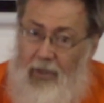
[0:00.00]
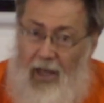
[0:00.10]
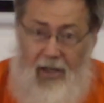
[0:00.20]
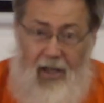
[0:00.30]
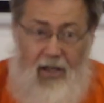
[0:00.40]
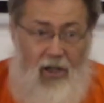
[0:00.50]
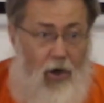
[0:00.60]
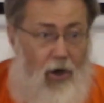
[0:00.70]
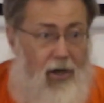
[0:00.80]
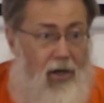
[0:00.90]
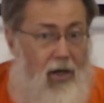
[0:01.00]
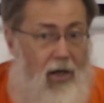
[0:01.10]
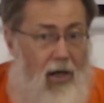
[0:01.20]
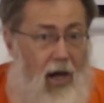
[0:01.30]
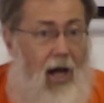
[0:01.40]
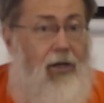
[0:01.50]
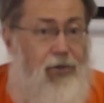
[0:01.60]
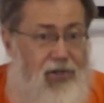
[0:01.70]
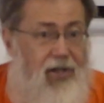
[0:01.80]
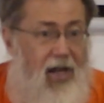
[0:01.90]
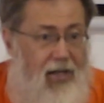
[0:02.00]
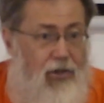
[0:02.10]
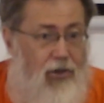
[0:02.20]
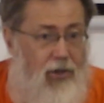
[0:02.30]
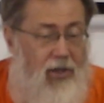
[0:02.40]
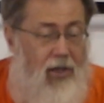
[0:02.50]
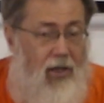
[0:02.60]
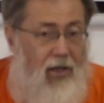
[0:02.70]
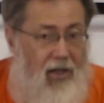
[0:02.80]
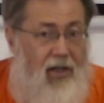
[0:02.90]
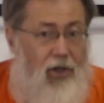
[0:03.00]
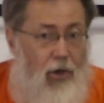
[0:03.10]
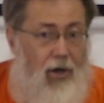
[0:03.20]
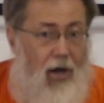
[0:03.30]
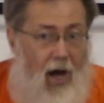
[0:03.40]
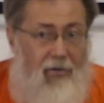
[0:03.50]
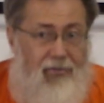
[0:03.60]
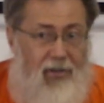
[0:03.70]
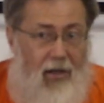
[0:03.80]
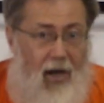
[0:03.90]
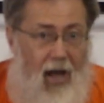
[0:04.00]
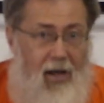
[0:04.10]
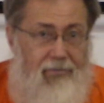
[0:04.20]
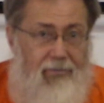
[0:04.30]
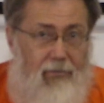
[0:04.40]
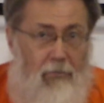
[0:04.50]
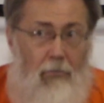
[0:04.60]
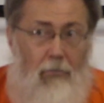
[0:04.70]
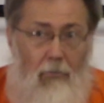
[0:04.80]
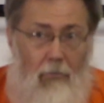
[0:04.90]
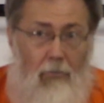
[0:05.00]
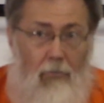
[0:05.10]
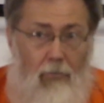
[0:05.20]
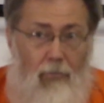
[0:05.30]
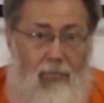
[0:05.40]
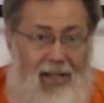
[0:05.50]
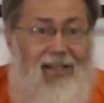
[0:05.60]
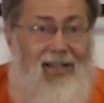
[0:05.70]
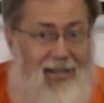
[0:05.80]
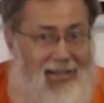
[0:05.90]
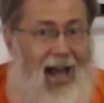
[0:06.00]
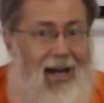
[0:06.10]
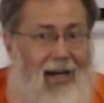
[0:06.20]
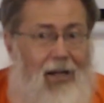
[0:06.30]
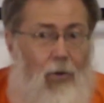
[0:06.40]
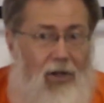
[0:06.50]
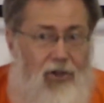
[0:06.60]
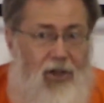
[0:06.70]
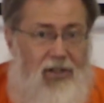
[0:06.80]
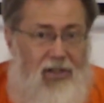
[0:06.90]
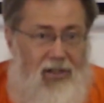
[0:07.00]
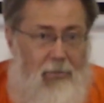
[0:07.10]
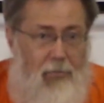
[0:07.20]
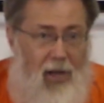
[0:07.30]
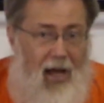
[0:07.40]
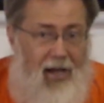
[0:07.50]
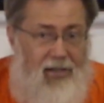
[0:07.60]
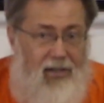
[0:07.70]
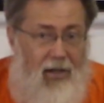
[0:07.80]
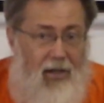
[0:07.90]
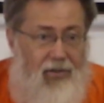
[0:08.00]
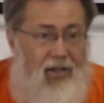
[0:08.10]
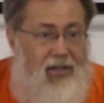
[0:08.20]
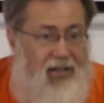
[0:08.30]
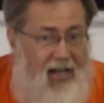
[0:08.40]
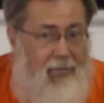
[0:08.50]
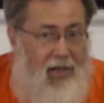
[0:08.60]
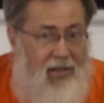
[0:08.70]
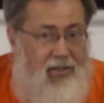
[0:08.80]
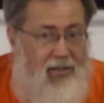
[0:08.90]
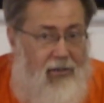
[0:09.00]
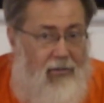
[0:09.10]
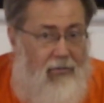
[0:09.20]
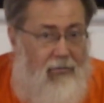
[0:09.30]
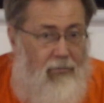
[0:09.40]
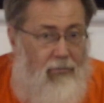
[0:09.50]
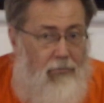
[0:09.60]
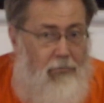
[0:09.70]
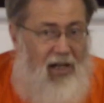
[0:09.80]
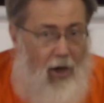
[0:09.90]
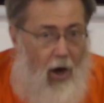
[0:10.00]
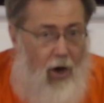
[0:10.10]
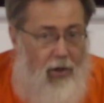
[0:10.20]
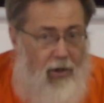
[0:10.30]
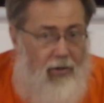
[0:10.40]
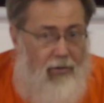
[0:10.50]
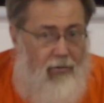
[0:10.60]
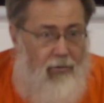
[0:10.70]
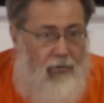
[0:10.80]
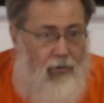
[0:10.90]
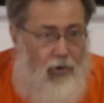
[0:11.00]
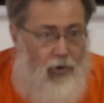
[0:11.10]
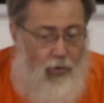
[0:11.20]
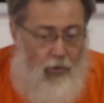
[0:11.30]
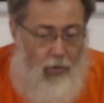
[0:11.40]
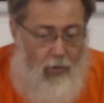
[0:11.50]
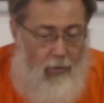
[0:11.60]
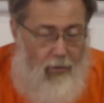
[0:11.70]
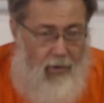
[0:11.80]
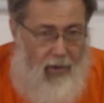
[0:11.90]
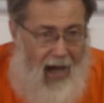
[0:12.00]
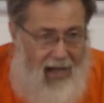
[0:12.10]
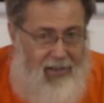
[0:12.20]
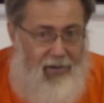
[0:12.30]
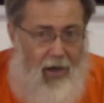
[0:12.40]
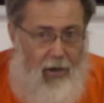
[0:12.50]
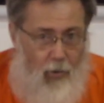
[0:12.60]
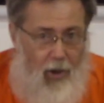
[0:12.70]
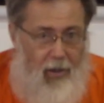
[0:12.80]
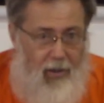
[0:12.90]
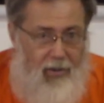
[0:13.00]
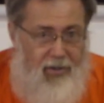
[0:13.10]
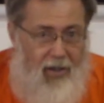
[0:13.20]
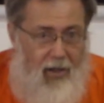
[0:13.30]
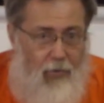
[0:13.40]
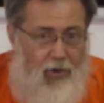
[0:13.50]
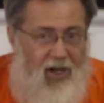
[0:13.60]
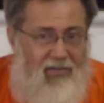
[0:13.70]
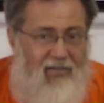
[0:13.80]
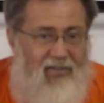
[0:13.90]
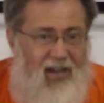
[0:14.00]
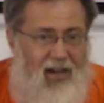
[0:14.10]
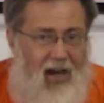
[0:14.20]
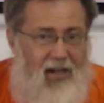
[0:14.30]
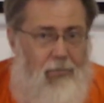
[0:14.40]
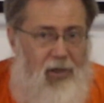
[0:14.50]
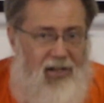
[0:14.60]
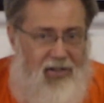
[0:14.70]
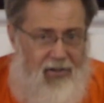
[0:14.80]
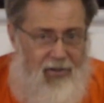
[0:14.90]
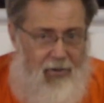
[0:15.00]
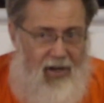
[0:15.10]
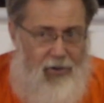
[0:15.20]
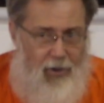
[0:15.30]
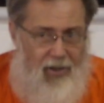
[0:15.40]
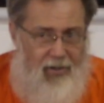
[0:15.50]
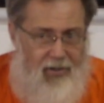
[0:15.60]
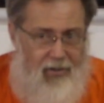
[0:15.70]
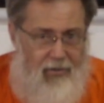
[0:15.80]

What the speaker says: And in your hallucination, in your afterlife, that's exactly what Jesus implies. The demons belong to astral worlds which have a very unpleasant resonance.